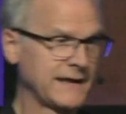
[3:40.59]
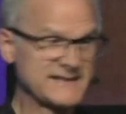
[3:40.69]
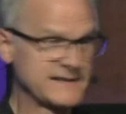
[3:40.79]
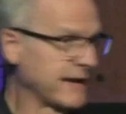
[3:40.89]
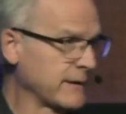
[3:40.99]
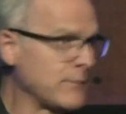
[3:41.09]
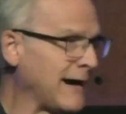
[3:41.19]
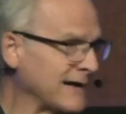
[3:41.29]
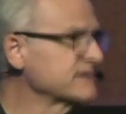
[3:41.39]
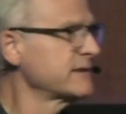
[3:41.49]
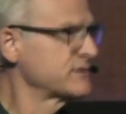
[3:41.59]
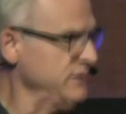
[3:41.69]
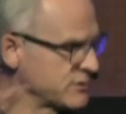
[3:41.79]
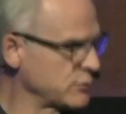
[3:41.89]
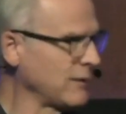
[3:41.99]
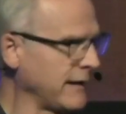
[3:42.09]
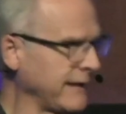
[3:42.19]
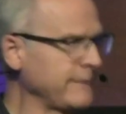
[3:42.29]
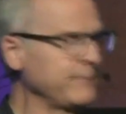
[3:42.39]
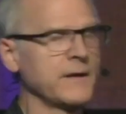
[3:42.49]
It's not a mosque; it's a
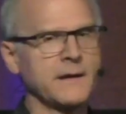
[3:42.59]
shrine.